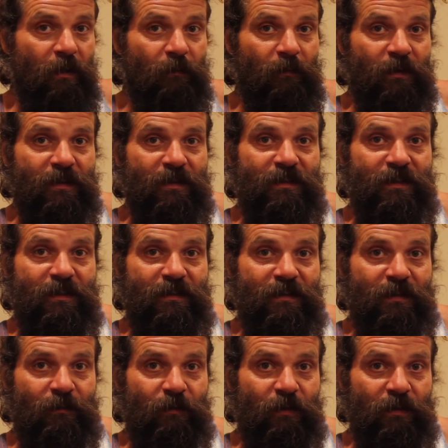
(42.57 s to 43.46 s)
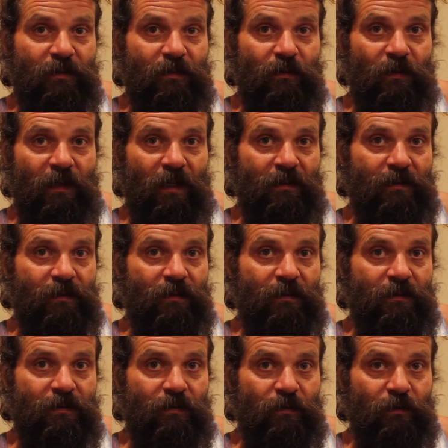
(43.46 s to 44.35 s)
But the system could do that
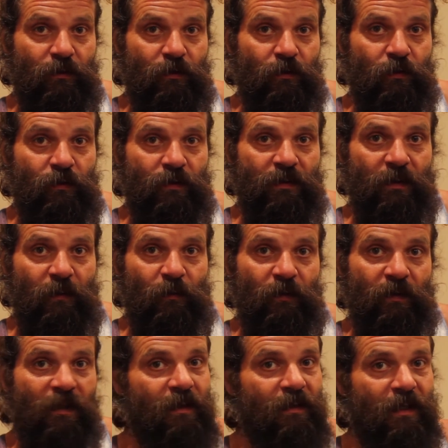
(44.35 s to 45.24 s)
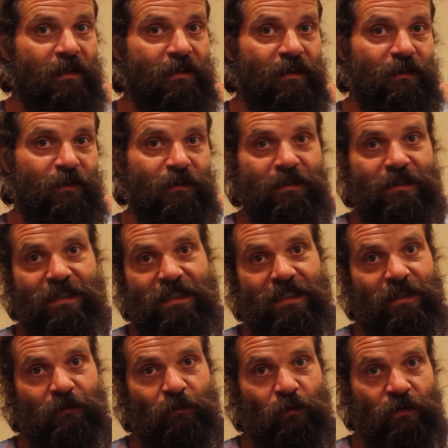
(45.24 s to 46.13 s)
to someone that they didn't
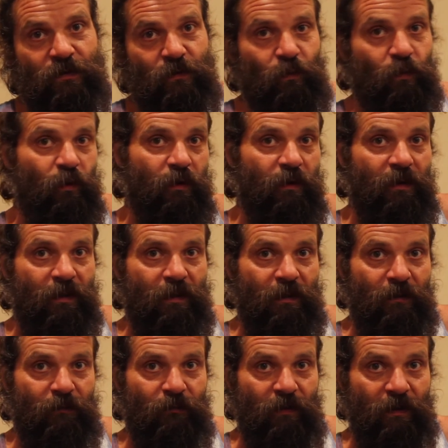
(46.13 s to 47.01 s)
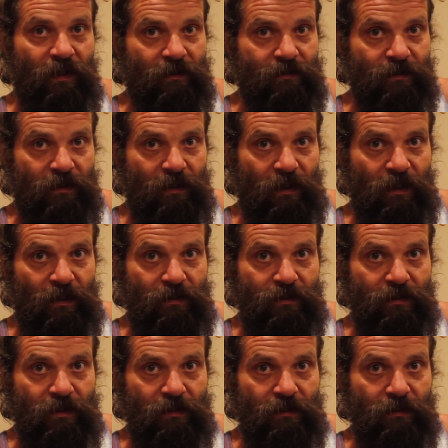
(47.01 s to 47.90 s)
deem was worthy of an
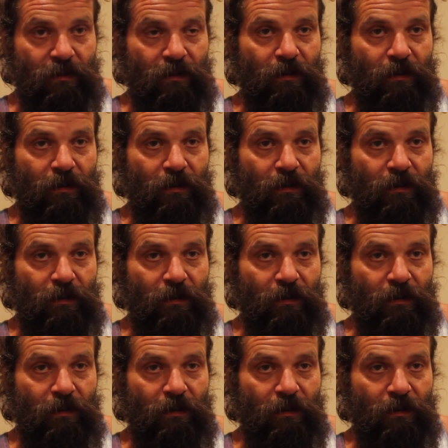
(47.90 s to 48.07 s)
education.